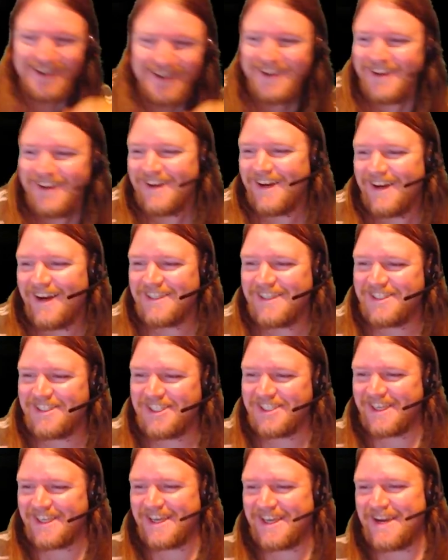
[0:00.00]
Ah, it's
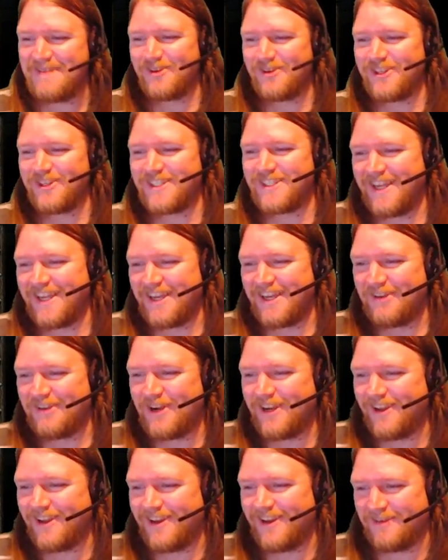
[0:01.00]
just the camera is slightly
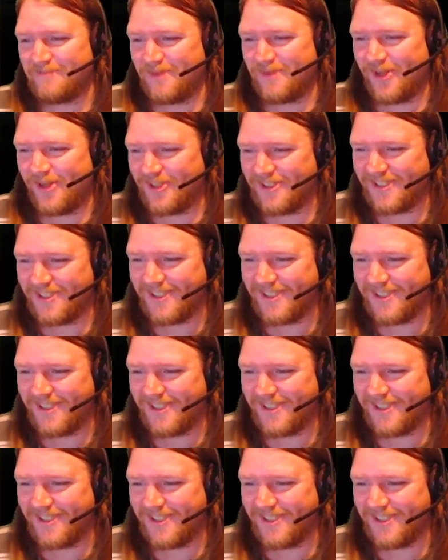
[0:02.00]
redder. Blonde.